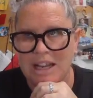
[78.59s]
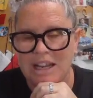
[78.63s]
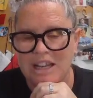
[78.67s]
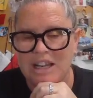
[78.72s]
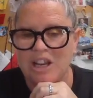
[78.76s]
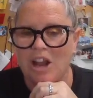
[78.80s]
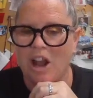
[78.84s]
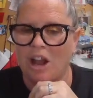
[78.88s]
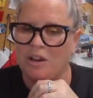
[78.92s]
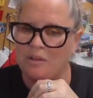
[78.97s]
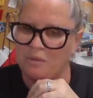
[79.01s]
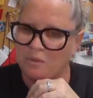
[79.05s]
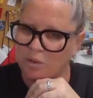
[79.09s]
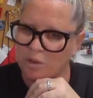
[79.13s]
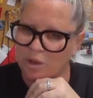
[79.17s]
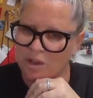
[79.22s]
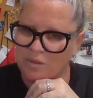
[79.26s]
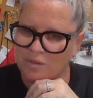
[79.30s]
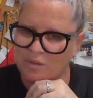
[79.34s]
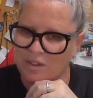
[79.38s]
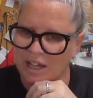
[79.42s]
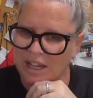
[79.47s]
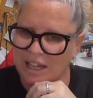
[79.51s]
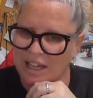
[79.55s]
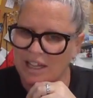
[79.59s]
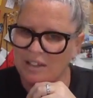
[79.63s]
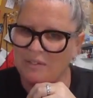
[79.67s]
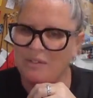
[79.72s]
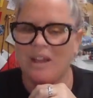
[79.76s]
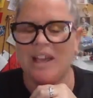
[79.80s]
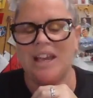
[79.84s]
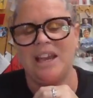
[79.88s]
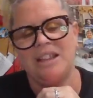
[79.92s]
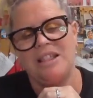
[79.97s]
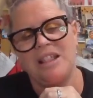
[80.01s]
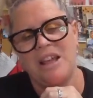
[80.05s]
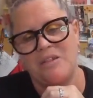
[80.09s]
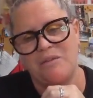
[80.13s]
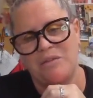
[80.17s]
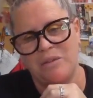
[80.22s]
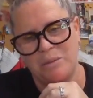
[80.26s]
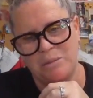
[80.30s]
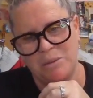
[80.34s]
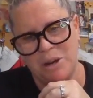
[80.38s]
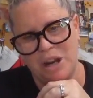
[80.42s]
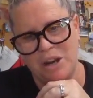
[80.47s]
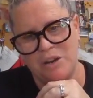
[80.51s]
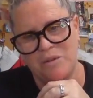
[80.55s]
9:45, and then
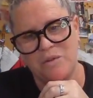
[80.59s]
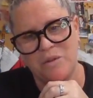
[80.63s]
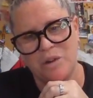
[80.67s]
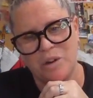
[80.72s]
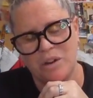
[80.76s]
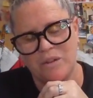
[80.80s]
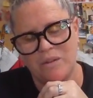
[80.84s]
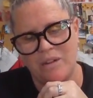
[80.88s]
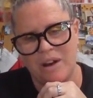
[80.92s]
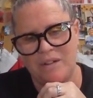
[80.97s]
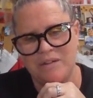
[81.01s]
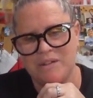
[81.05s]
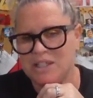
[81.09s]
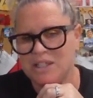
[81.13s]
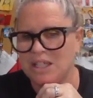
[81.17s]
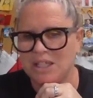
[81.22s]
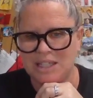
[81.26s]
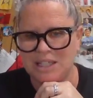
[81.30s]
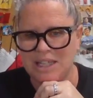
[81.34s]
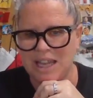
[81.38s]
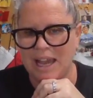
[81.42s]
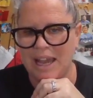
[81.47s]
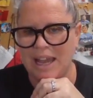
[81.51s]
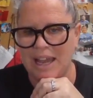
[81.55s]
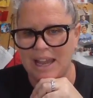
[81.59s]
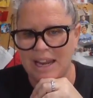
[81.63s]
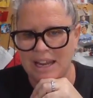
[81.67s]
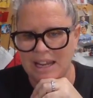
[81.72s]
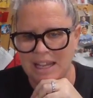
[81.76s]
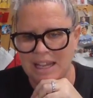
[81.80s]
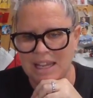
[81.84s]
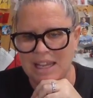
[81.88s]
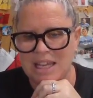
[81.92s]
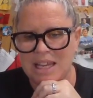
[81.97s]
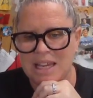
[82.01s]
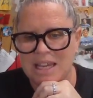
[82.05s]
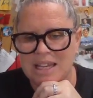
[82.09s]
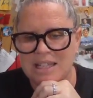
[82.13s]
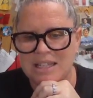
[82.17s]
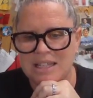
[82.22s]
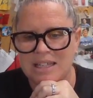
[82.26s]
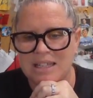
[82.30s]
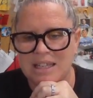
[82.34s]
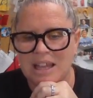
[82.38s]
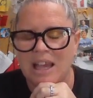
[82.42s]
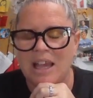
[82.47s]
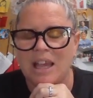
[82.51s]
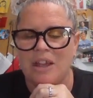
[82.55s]
from 9:45 till 10
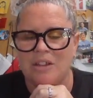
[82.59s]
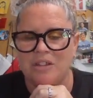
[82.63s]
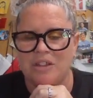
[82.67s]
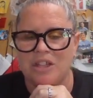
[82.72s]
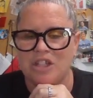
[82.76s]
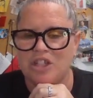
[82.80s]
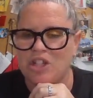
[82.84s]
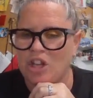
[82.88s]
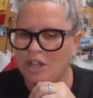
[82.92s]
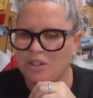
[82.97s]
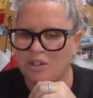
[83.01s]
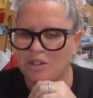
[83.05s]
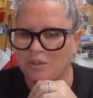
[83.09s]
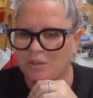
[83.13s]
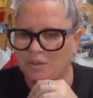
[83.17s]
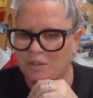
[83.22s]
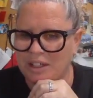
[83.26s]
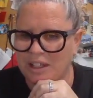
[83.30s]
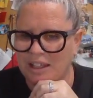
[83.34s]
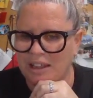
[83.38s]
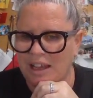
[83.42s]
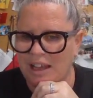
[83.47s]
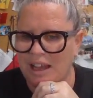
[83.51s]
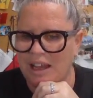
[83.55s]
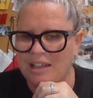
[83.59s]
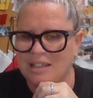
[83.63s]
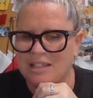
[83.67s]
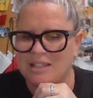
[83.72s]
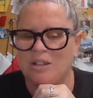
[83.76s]
is the Gentle Fit class.